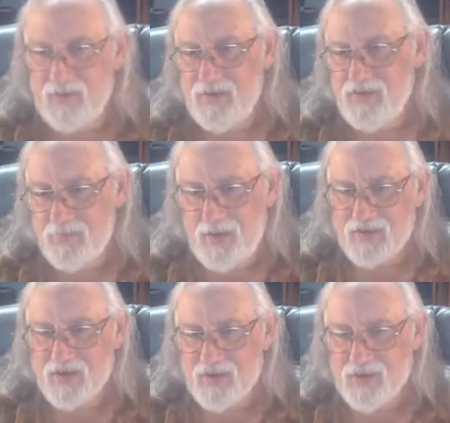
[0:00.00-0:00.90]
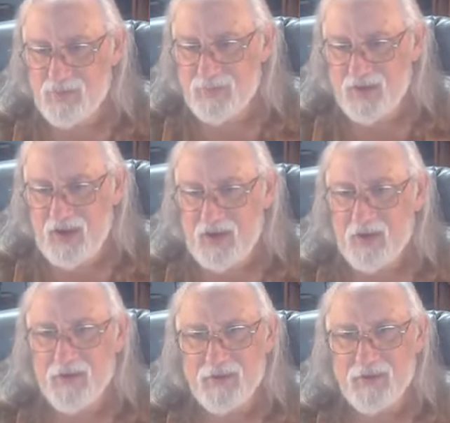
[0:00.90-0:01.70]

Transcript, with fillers: I mean, you might get a little bit of air,